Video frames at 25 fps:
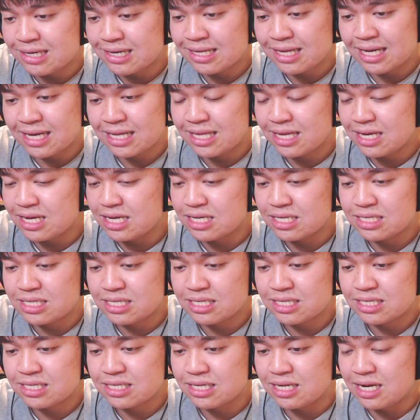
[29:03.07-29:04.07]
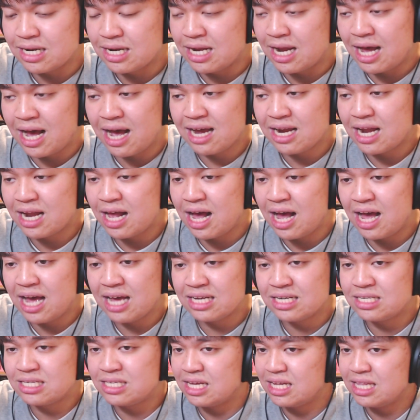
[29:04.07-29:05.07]
like this,
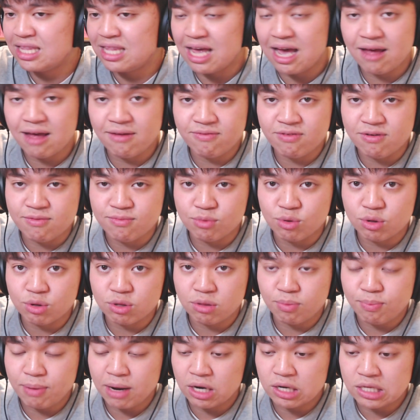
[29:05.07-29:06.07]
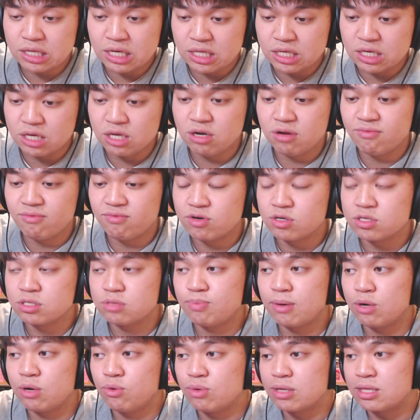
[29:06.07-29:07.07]
NINE.i did that for me with Parallel Universe,
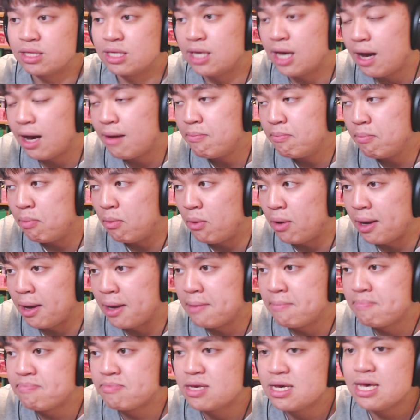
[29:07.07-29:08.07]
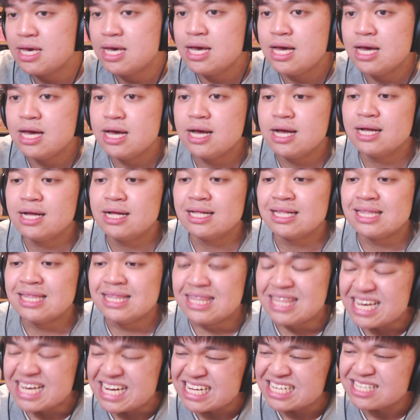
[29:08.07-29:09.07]
but with Youngboy,
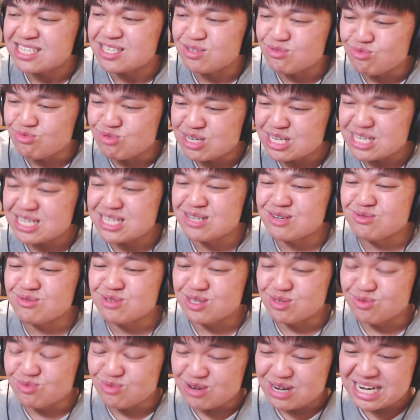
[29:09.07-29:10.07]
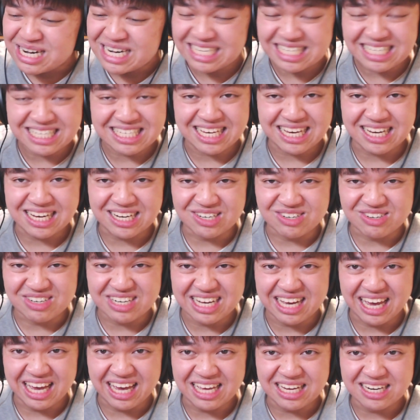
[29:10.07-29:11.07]
that's what I was wanting,
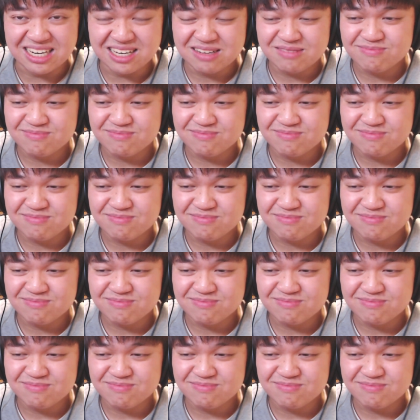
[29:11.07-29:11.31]
right?